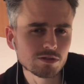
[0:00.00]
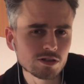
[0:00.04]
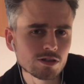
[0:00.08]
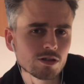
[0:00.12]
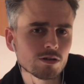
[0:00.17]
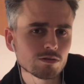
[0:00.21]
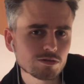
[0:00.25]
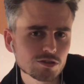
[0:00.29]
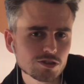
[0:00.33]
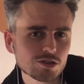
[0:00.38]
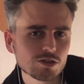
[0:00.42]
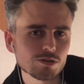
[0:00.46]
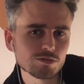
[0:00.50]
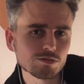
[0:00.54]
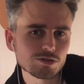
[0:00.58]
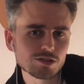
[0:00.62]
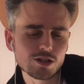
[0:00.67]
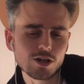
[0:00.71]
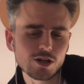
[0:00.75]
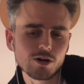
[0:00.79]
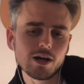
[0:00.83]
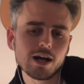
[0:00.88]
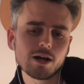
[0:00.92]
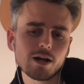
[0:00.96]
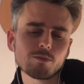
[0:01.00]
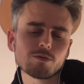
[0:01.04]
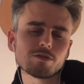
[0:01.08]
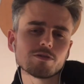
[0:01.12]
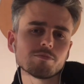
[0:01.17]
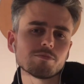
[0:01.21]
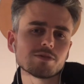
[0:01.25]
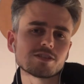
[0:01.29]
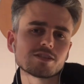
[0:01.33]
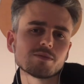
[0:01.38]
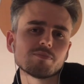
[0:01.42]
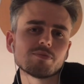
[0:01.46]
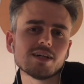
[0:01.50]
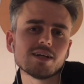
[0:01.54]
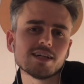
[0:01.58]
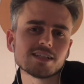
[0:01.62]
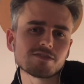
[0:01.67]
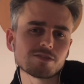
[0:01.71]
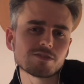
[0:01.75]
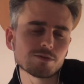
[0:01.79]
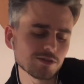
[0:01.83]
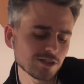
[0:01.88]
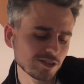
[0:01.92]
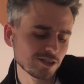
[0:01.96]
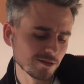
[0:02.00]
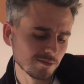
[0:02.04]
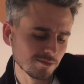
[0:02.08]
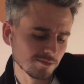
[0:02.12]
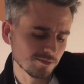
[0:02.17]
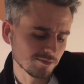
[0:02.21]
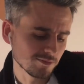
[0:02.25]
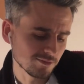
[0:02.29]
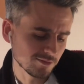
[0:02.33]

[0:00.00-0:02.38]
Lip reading: an old school, so I wouldn't be surprised if there was some